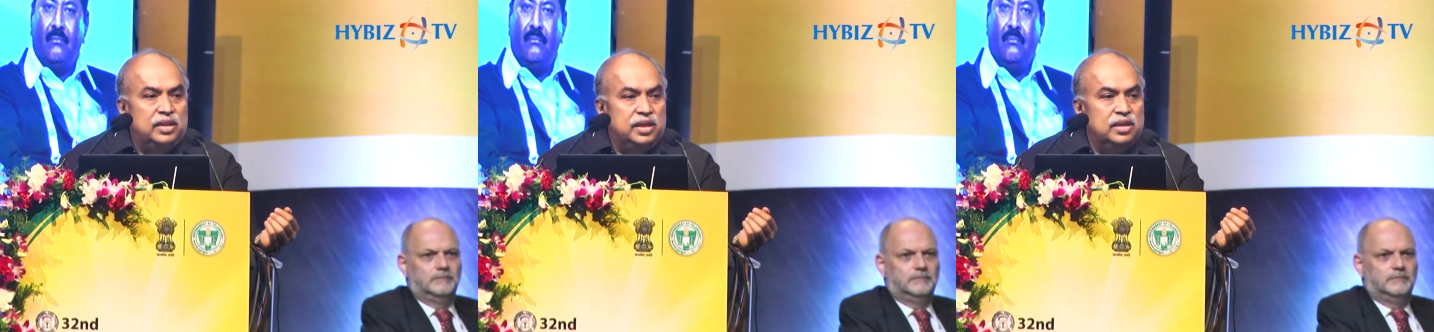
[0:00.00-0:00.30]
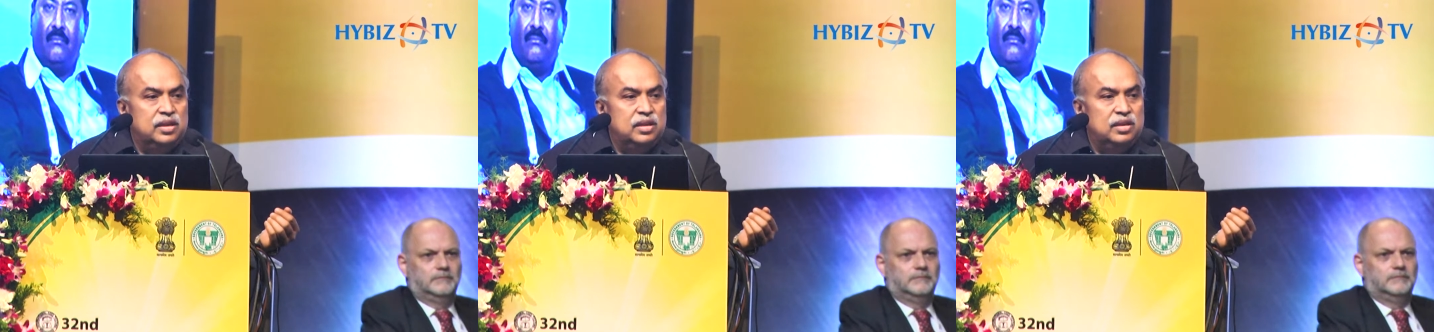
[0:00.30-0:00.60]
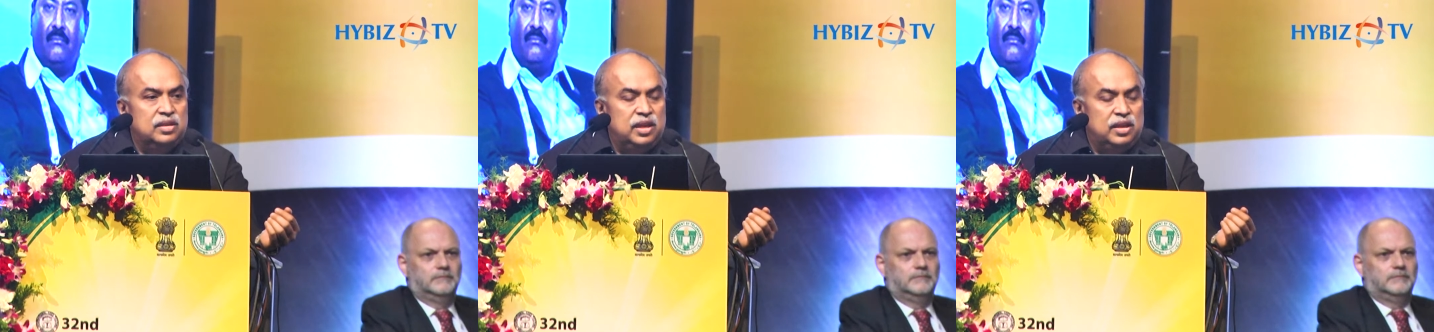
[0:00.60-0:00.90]
Speaker 1: think
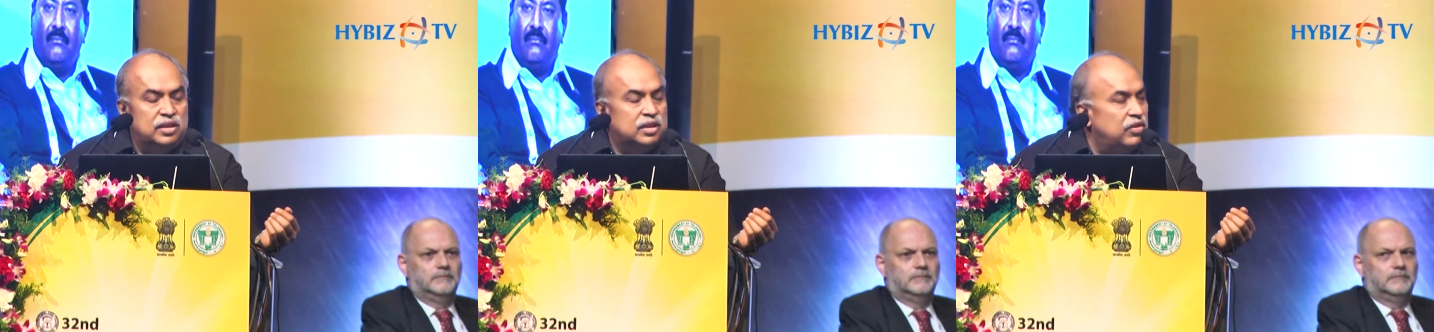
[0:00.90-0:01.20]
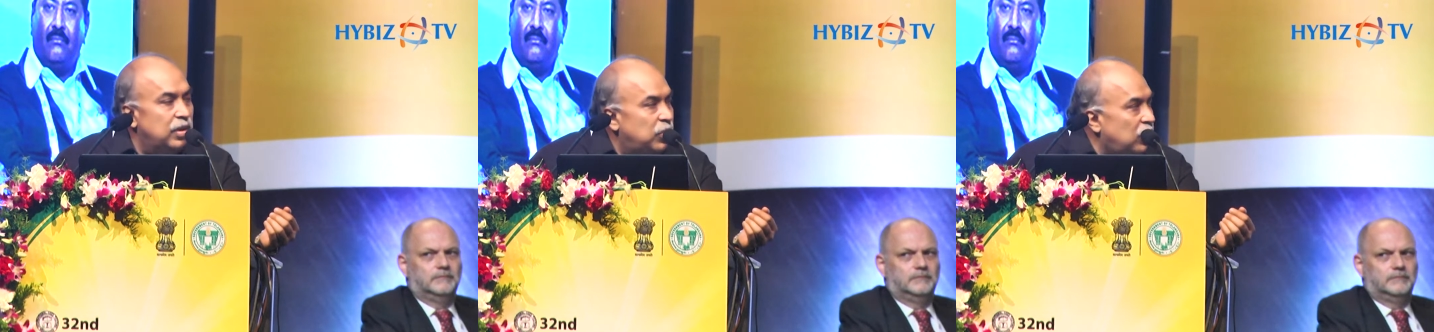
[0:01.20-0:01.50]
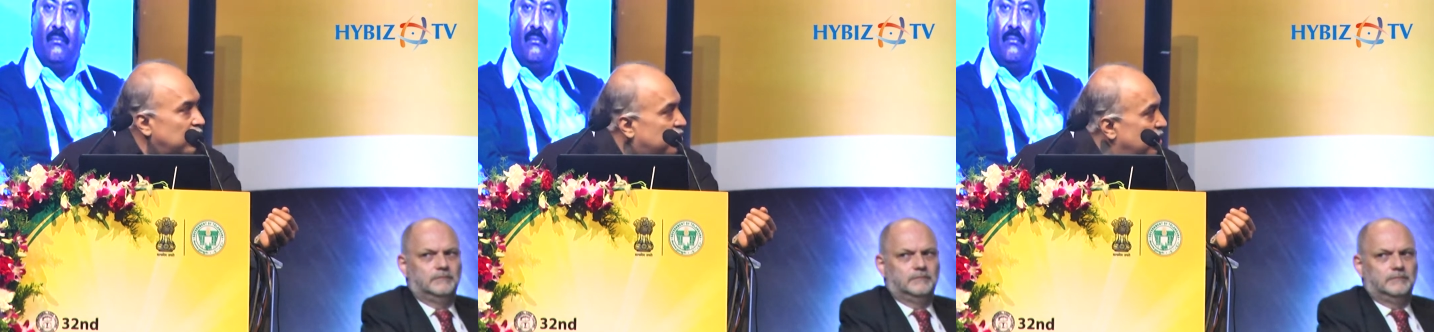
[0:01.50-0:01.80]
they deserve
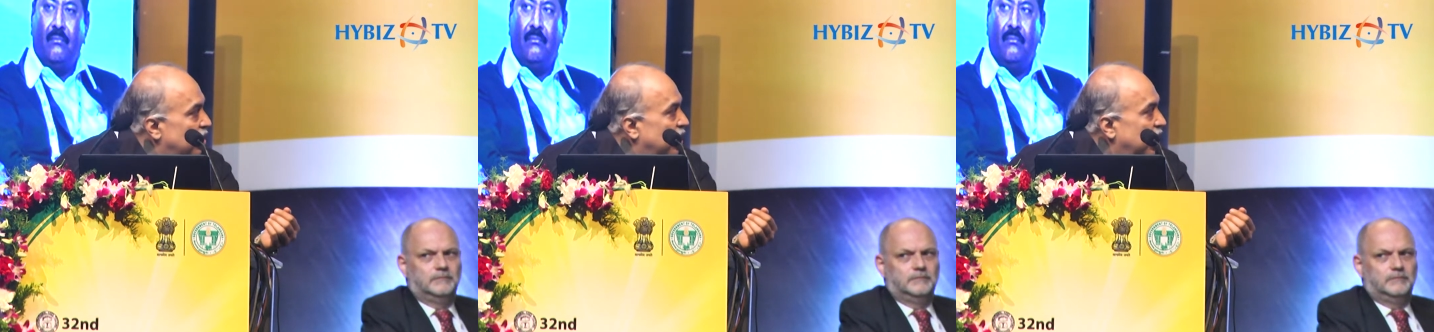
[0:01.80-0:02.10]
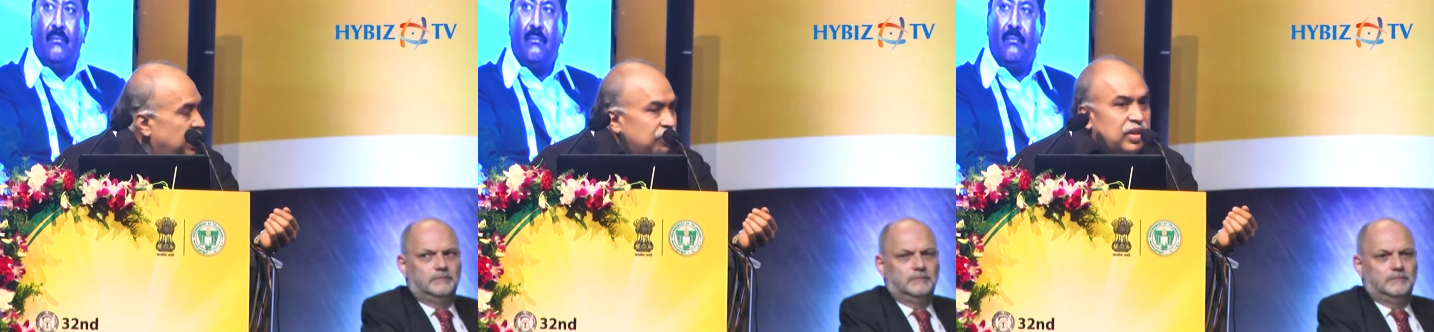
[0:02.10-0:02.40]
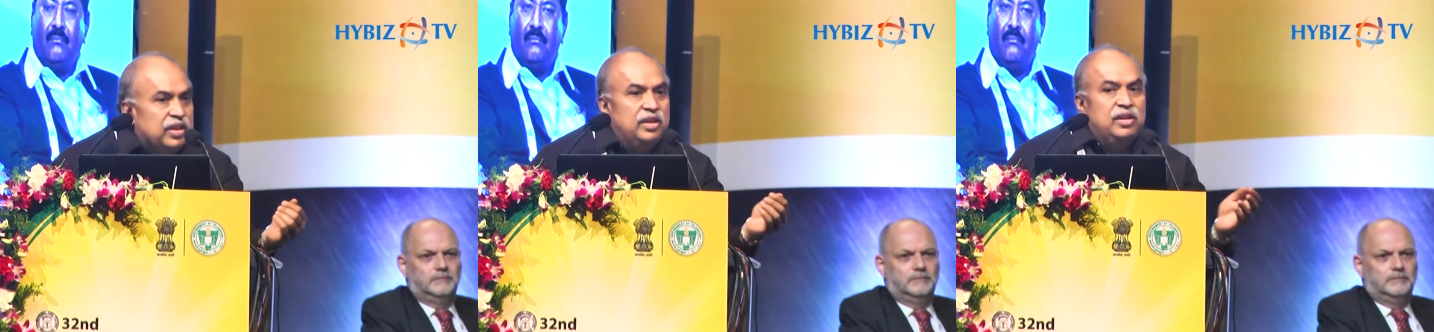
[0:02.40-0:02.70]
applause and
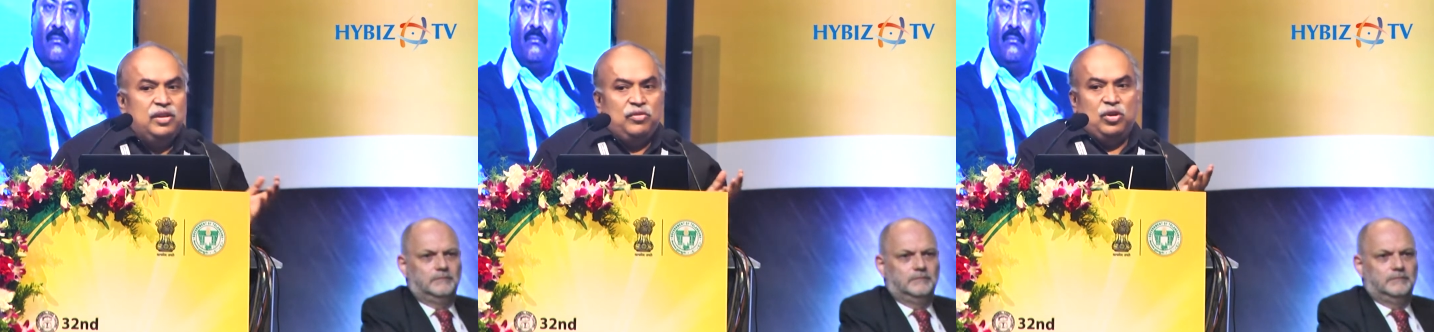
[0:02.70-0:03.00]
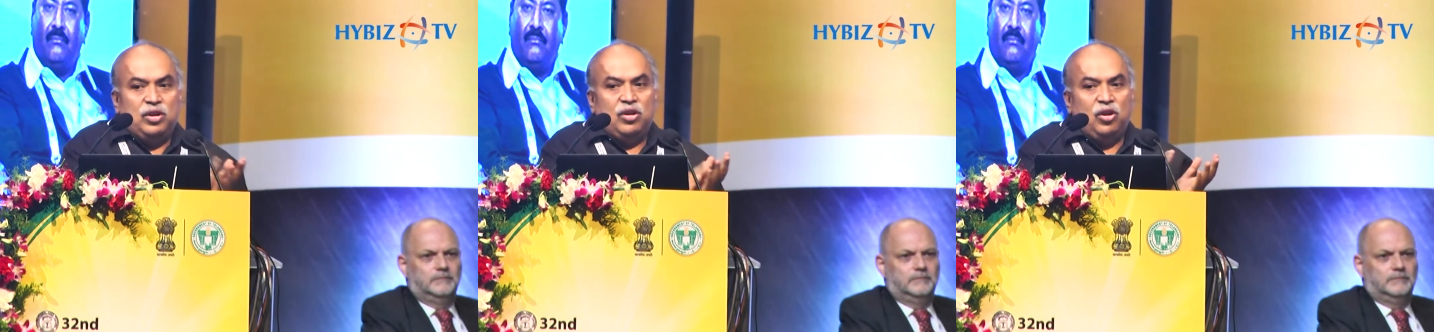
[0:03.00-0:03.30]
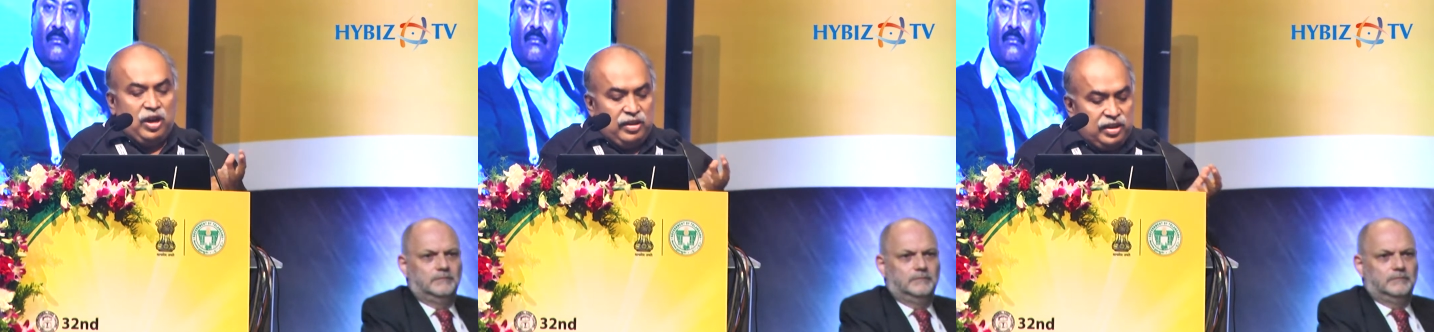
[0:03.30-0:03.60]
everything for
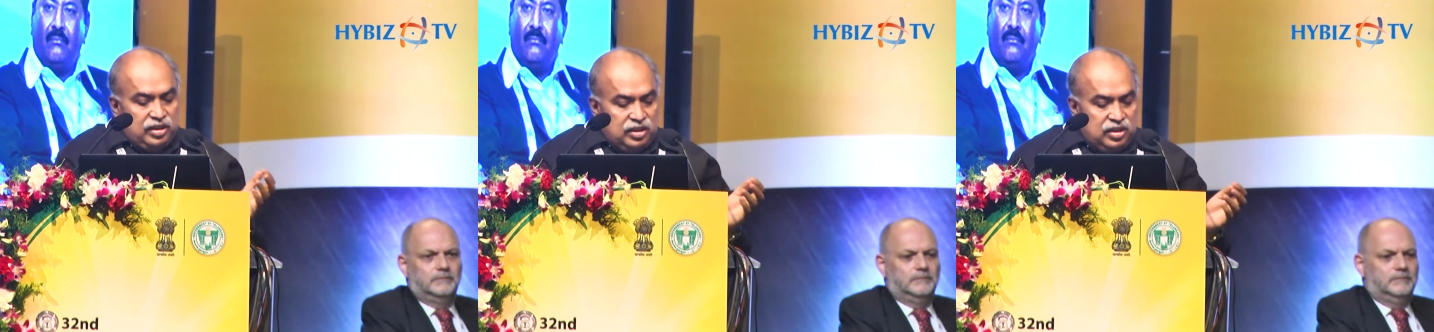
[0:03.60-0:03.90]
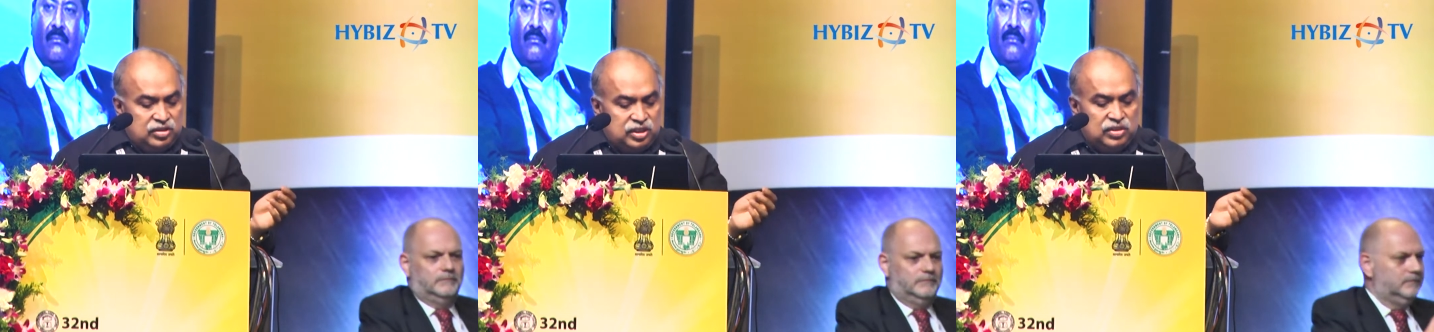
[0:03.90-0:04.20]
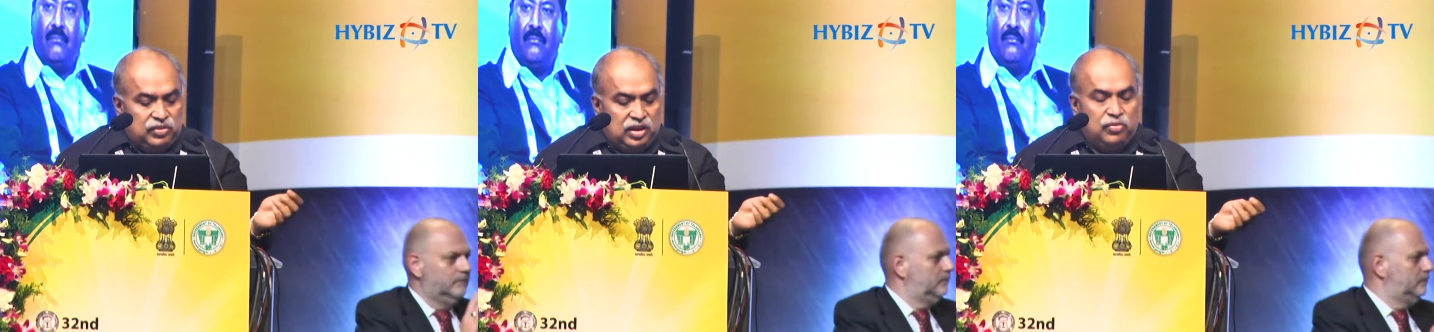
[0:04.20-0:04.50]
organizing such a
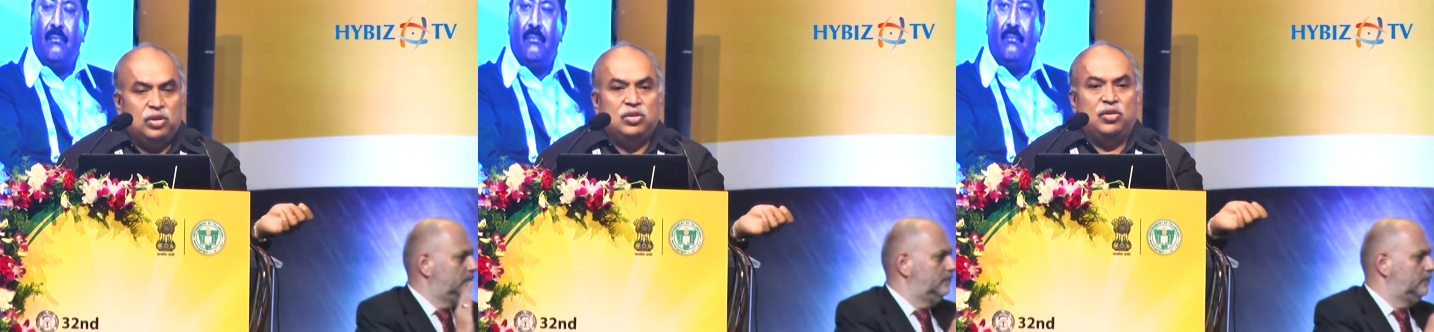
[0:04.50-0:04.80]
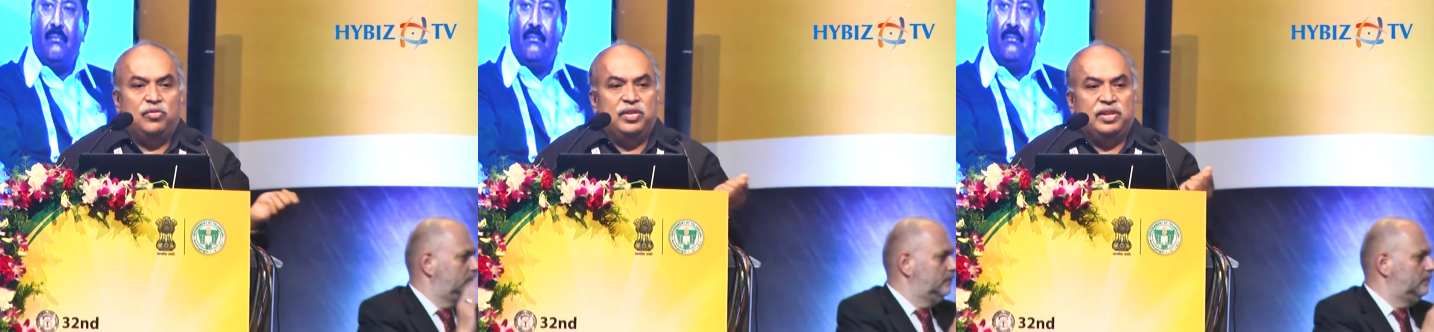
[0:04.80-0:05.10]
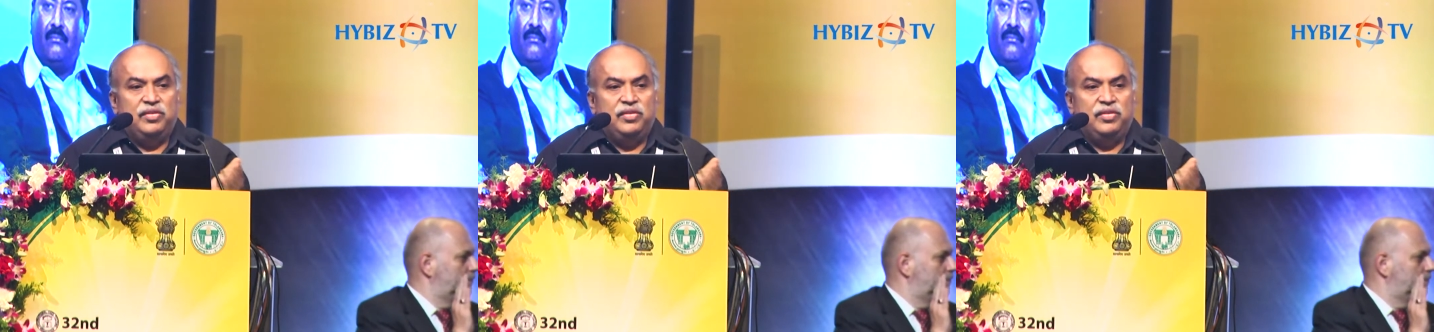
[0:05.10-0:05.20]
wonderful conference and